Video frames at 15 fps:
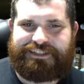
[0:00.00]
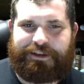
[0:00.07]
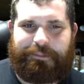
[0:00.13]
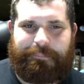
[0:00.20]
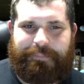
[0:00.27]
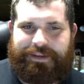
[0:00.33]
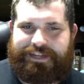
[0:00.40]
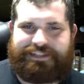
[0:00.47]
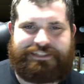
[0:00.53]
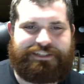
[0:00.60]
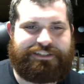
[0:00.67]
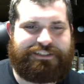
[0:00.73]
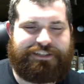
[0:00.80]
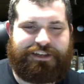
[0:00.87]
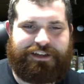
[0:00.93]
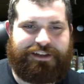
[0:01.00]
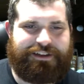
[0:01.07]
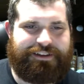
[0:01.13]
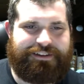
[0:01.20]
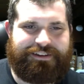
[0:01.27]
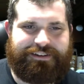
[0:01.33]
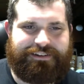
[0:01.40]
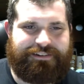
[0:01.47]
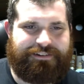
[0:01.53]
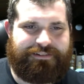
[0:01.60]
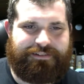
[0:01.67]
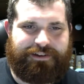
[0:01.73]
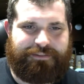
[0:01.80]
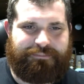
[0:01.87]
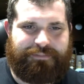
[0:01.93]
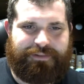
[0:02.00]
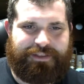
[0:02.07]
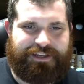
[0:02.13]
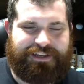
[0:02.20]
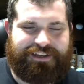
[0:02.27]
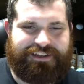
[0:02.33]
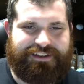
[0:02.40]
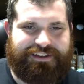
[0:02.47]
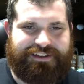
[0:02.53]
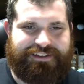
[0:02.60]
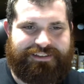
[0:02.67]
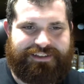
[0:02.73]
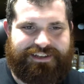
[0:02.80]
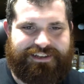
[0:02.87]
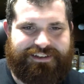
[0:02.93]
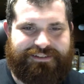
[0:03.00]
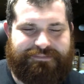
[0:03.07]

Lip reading: like a